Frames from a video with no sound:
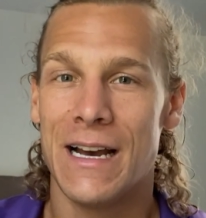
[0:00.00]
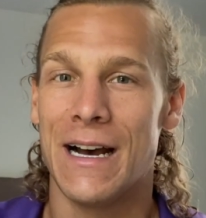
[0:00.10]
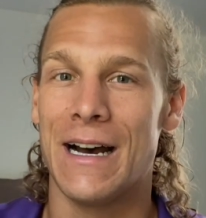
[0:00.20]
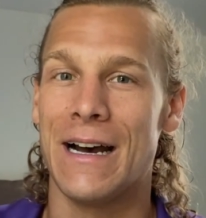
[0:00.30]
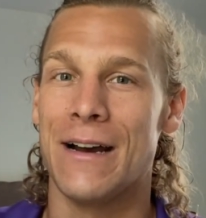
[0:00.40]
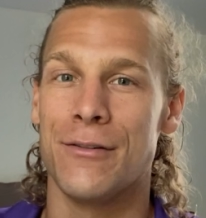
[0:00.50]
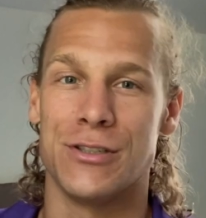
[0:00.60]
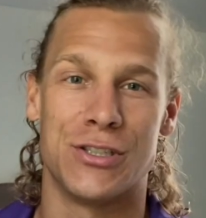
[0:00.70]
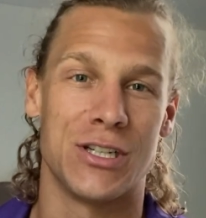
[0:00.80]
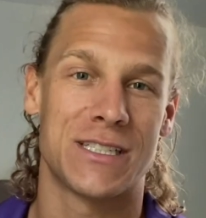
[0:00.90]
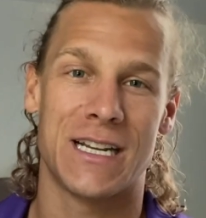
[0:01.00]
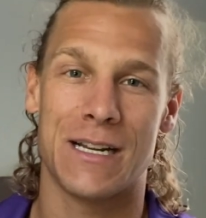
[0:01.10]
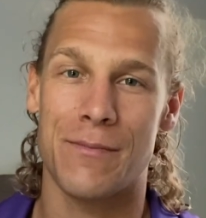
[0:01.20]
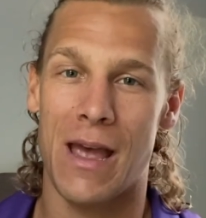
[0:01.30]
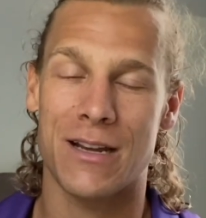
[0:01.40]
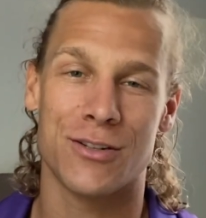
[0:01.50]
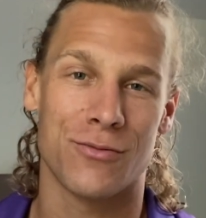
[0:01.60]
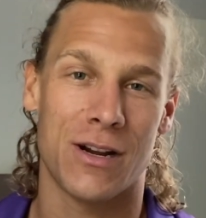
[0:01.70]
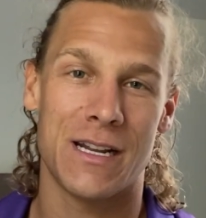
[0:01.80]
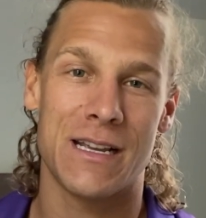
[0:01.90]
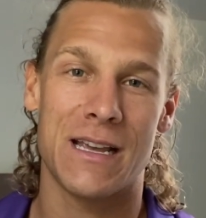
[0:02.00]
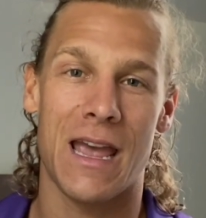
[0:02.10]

I was just getting back to running,